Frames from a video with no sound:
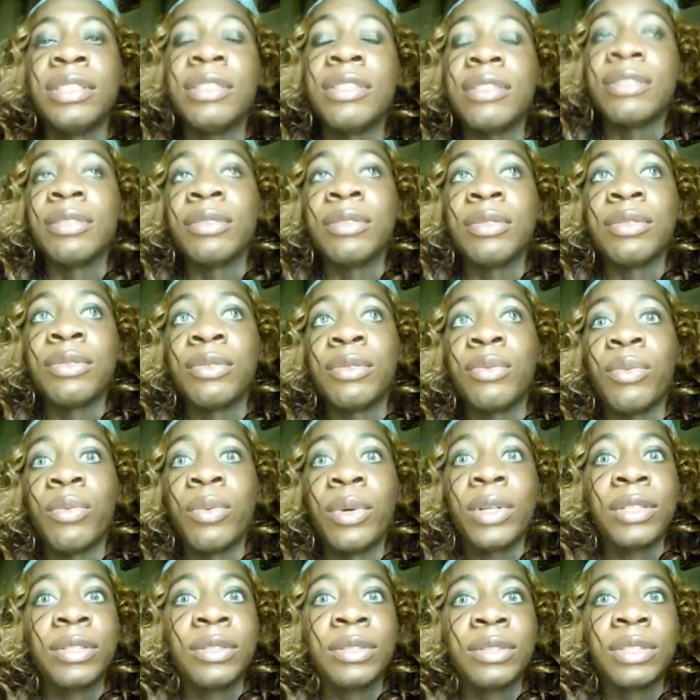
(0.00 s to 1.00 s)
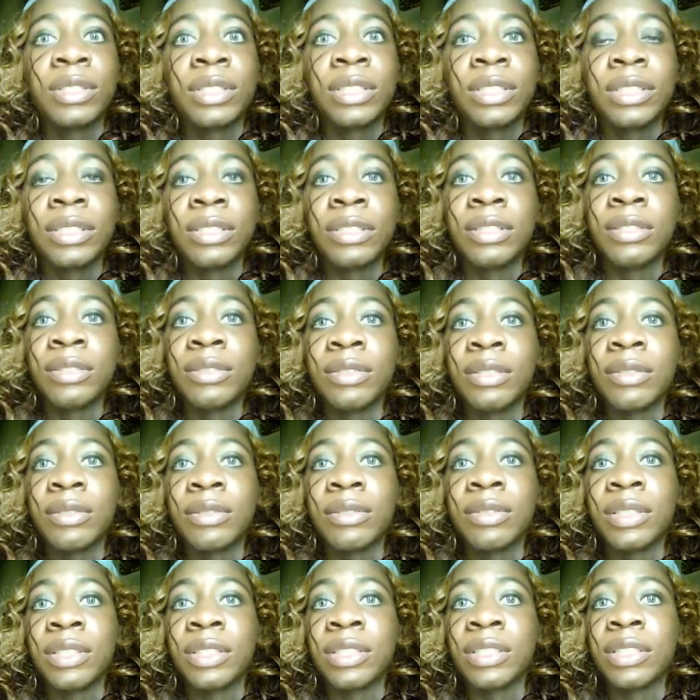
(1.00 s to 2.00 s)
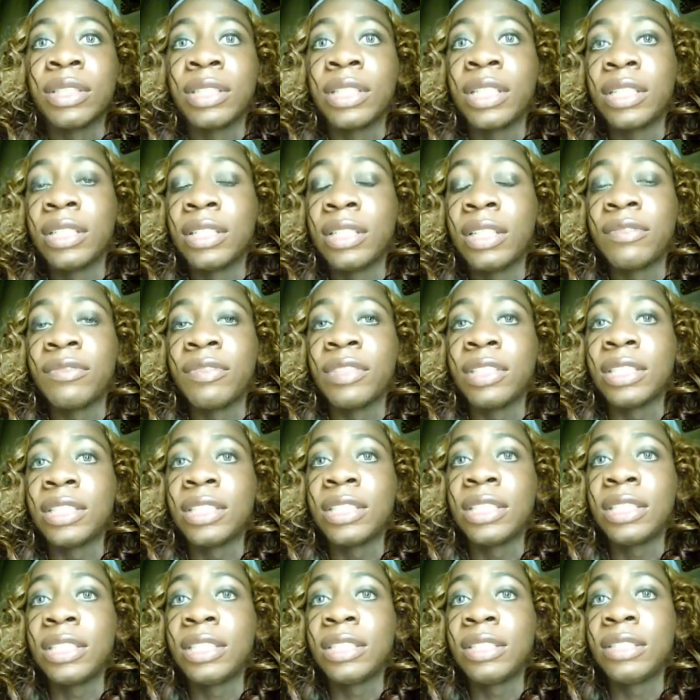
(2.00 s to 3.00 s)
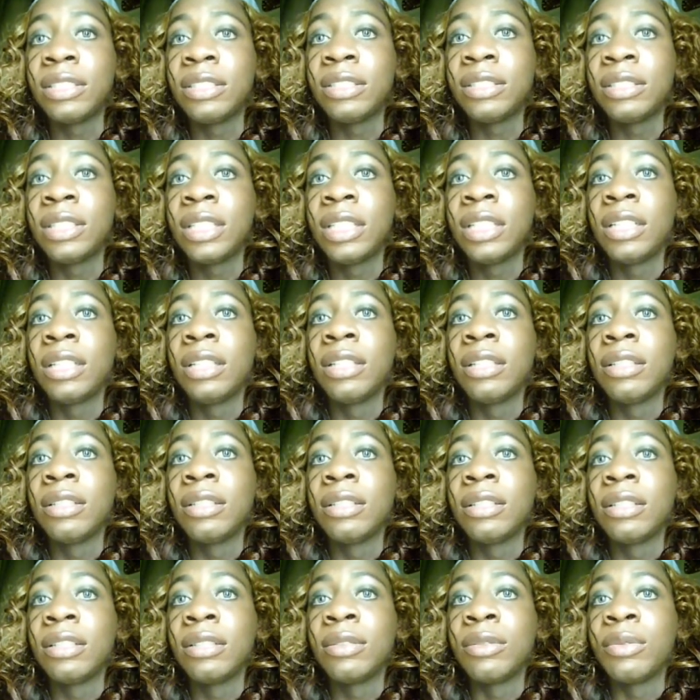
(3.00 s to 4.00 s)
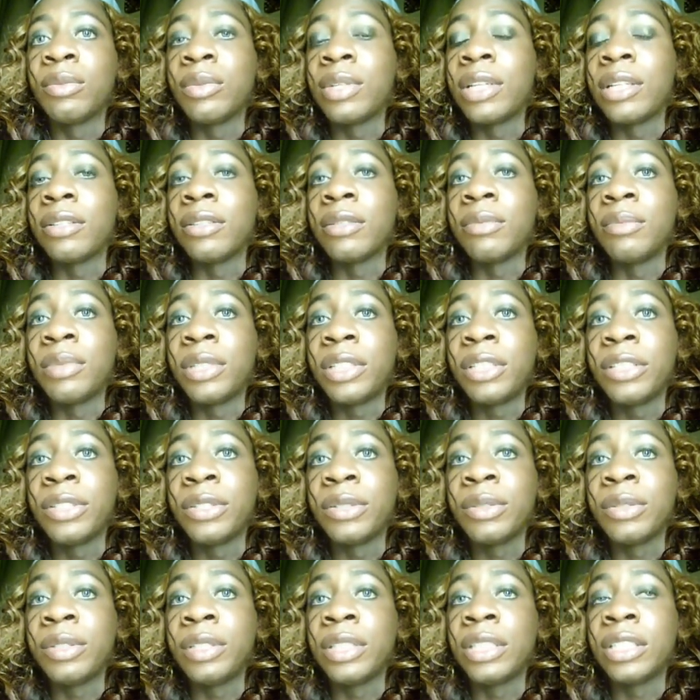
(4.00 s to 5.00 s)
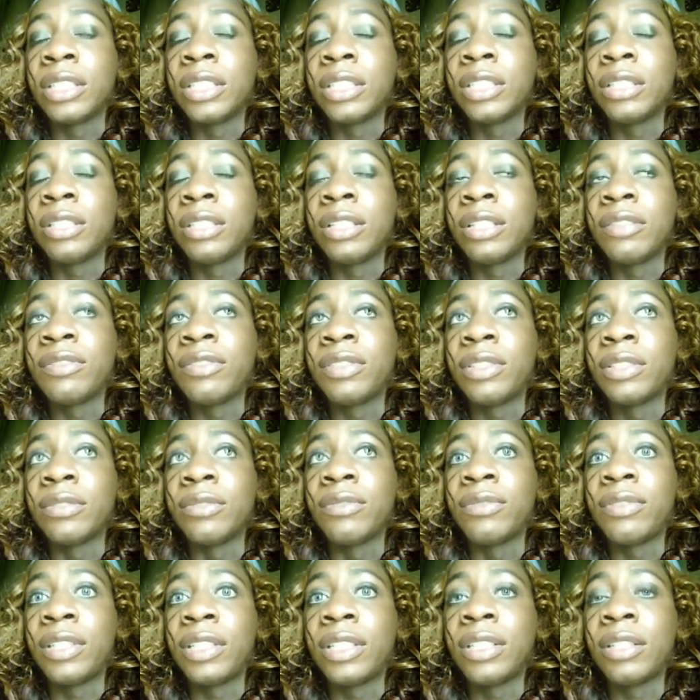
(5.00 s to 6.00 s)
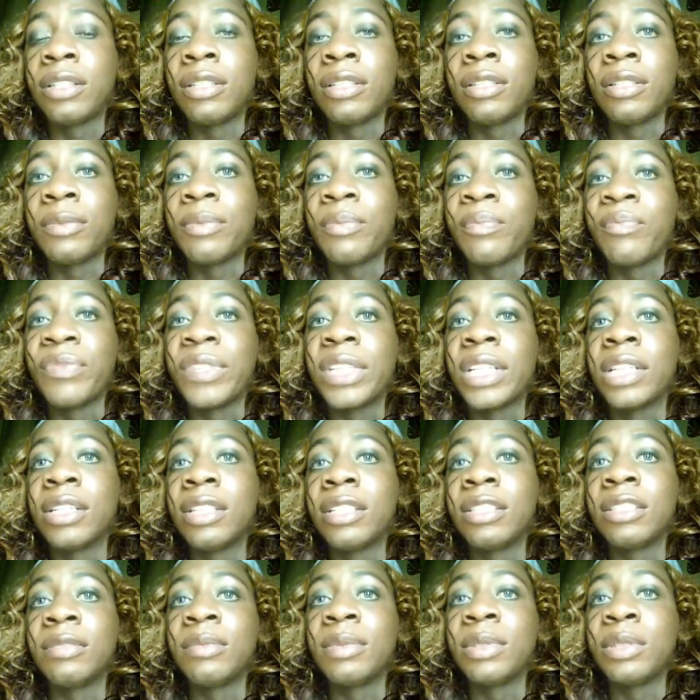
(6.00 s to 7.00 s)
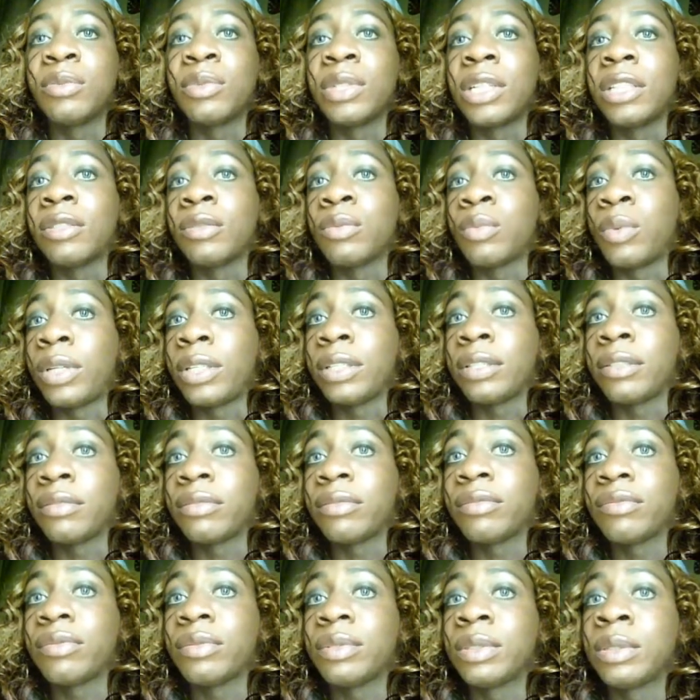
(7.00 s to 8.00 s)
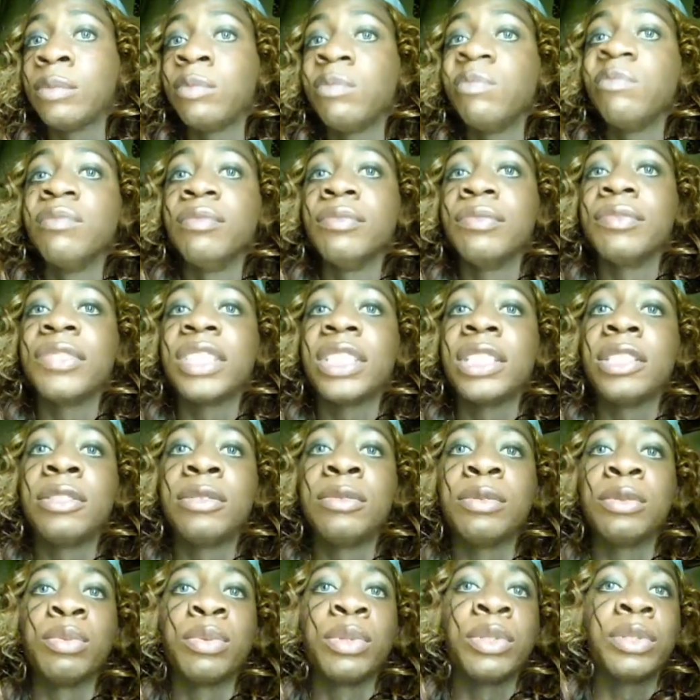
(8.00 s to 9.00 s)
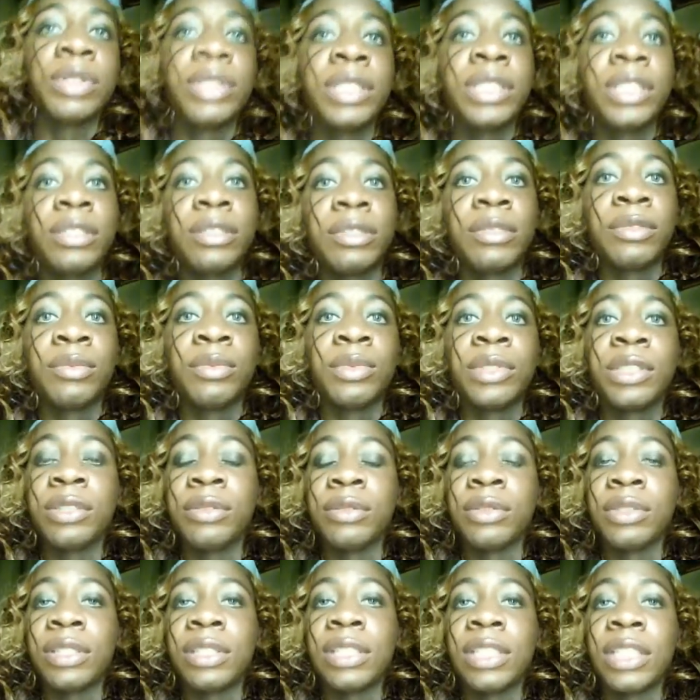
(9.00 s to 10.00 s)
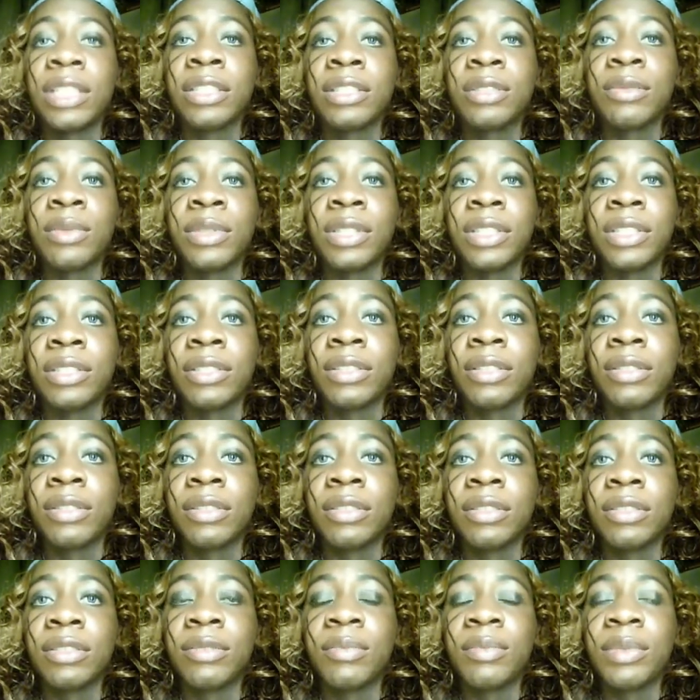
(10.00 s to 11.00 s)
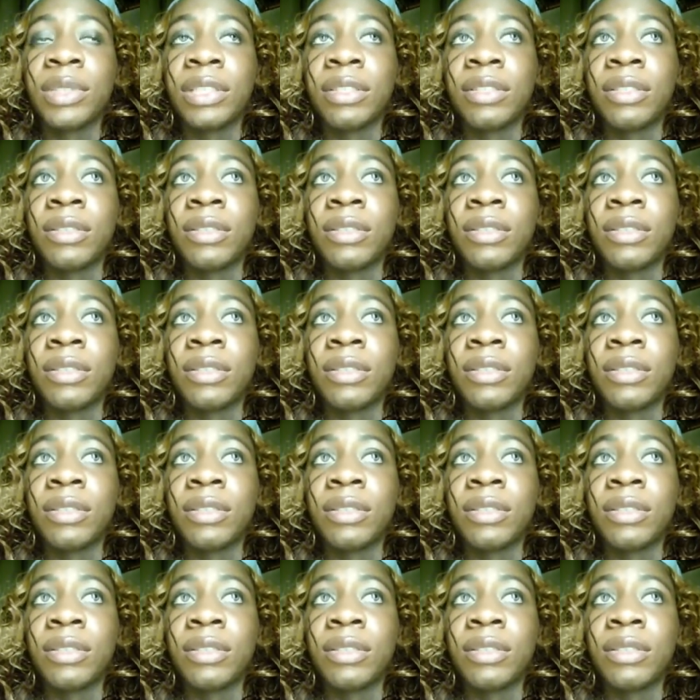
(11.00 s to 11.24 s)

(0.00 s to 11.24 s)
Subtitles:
know, worse, because, you know, it could have left a son without a mother, and it could have left a husband without a wife. Because she was real ill when she was on Dancing with the Stars, but,